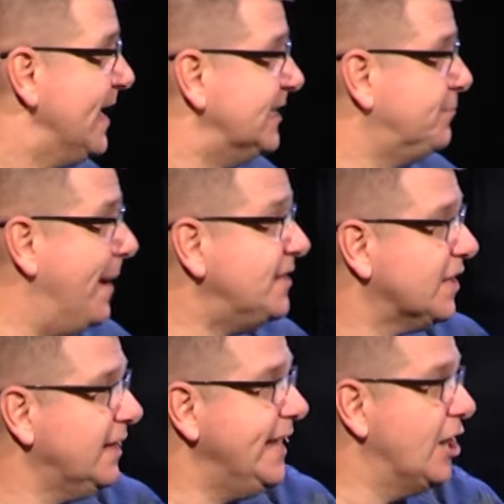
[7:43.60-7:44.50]
is
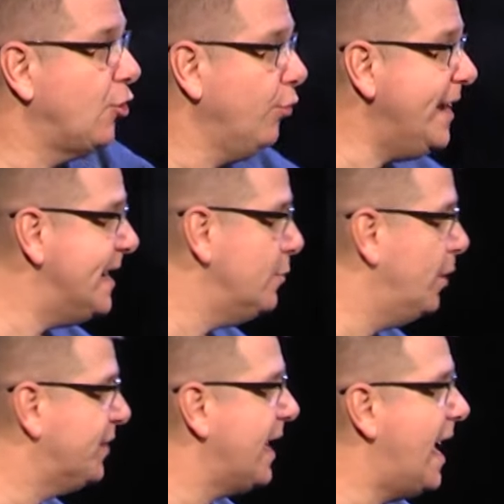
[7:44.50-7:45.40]
basically agreeing
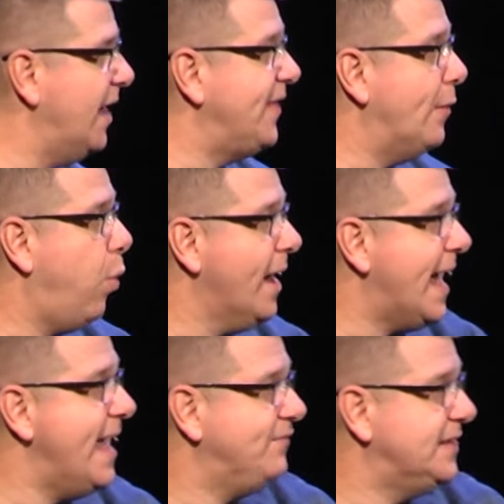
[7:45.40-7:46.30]
with God that what
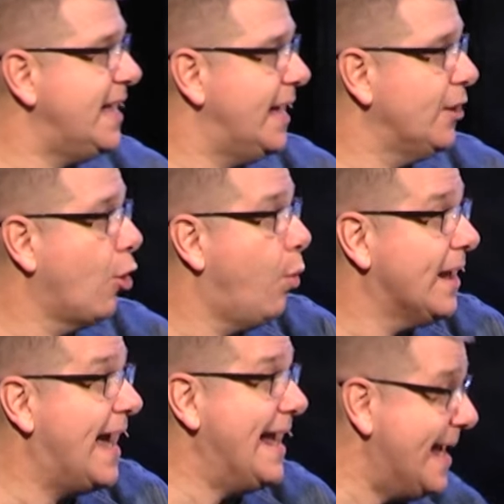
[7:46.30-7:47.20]
I have done or what
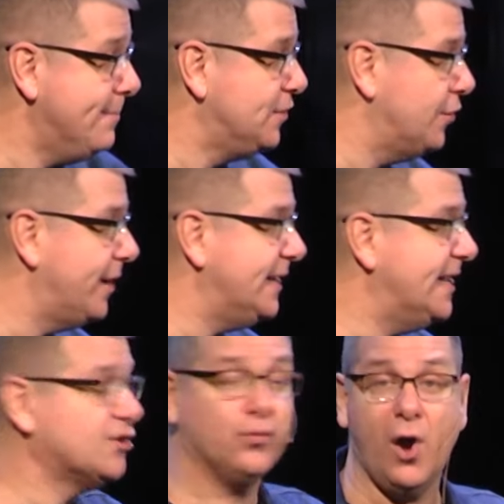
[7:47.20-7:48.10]
I am doing
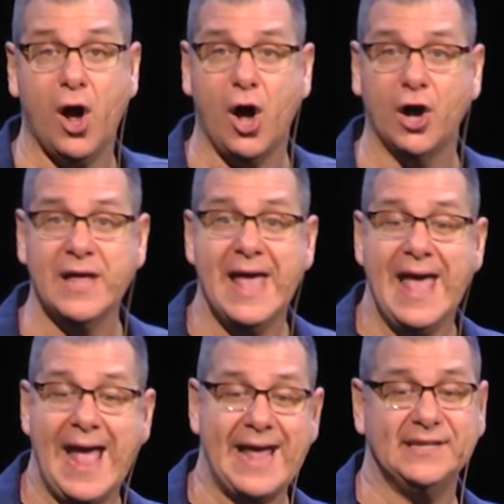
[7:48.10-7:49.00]
is wrong
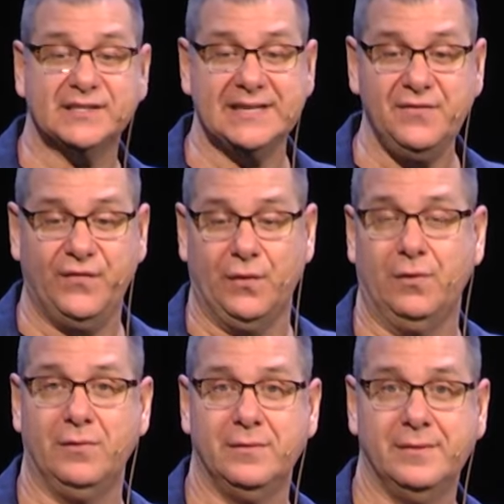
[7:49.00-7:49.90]
and is
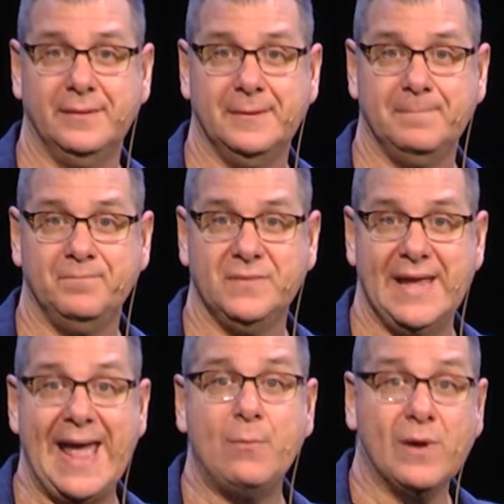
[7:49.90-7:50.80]
sinful.
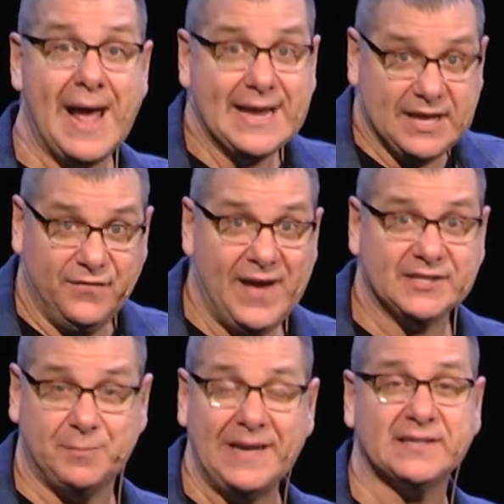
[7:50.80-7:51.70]
And when I confess,
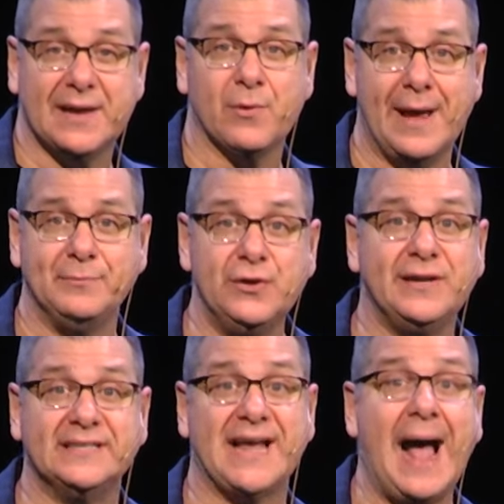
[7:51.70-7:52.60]
basically what I'm doing
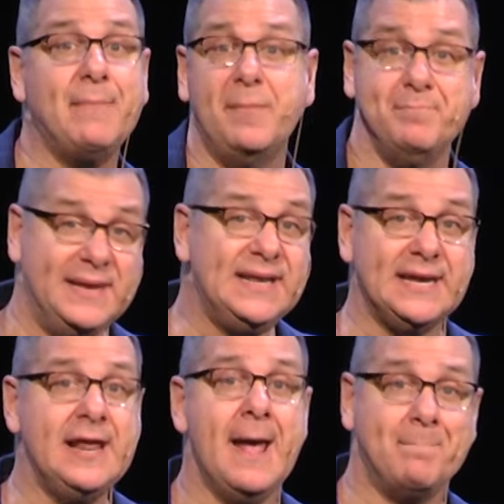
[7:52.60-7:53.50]
is I'm
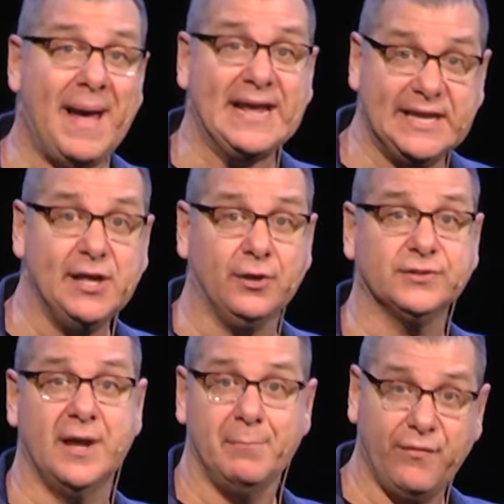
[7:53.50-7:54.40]
admitting my
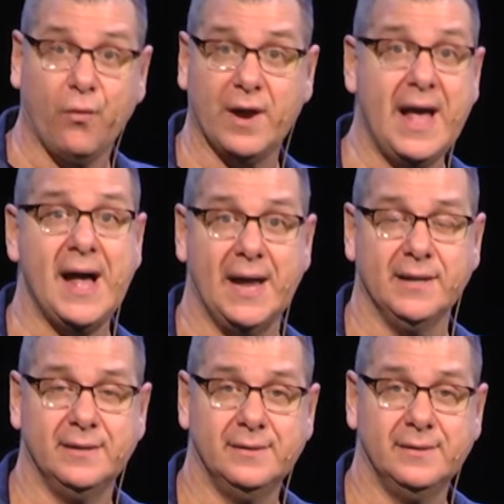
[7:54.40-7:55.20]
guilt before God.